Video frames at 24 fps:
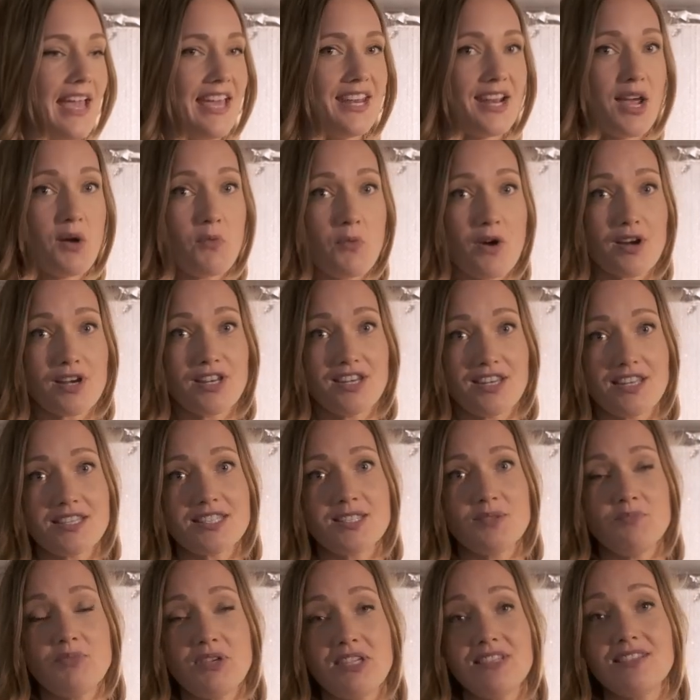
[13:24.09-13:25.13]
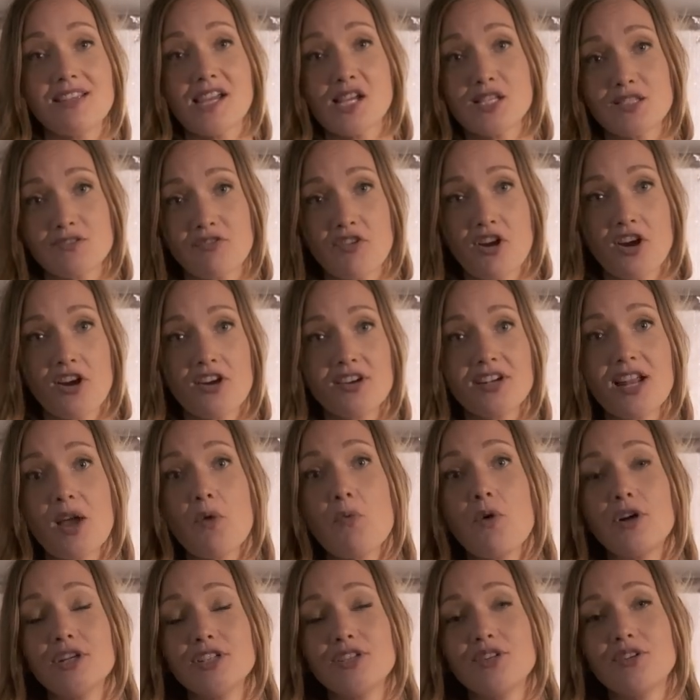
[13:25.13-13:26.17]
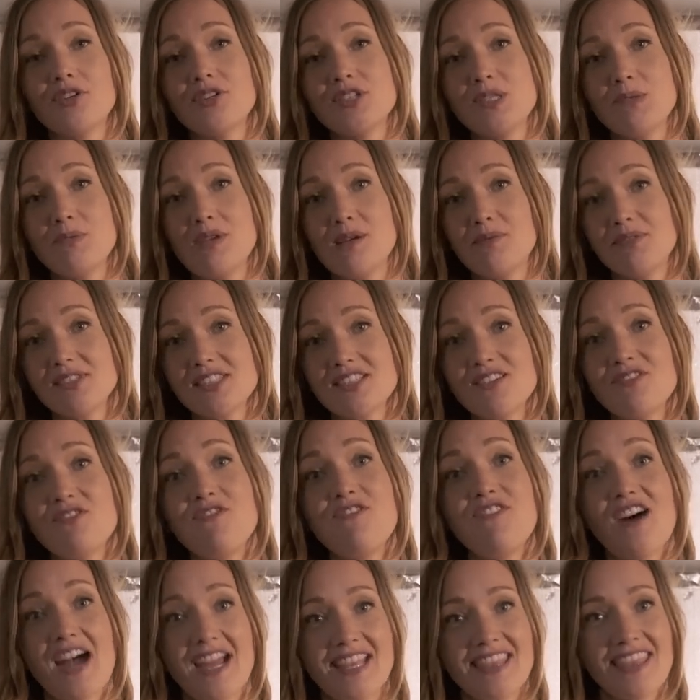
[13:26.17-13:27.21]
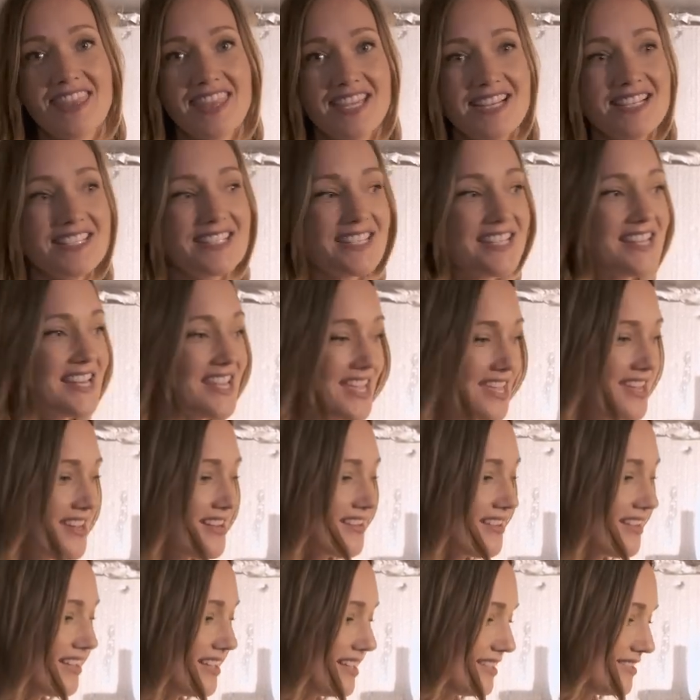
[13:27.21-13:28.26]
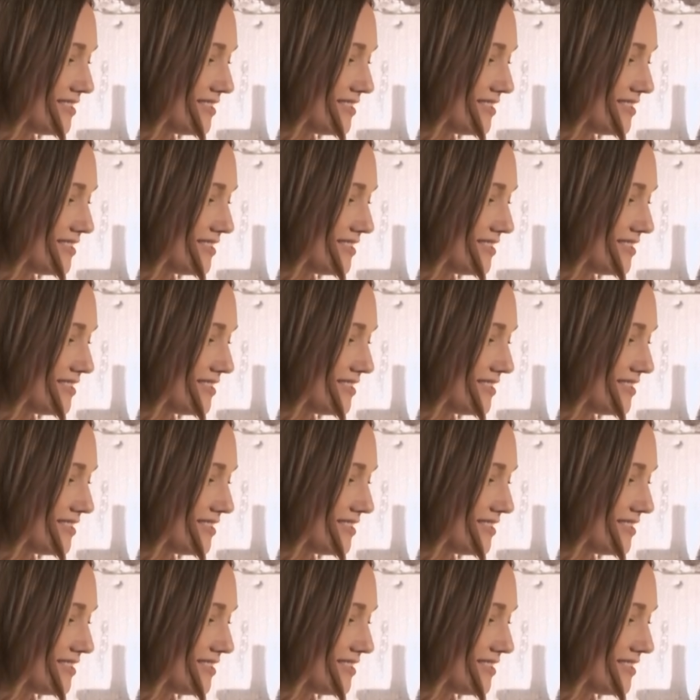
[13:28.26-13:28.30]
And I wanted it to be nice for her and I wanted her to be able to find things in here.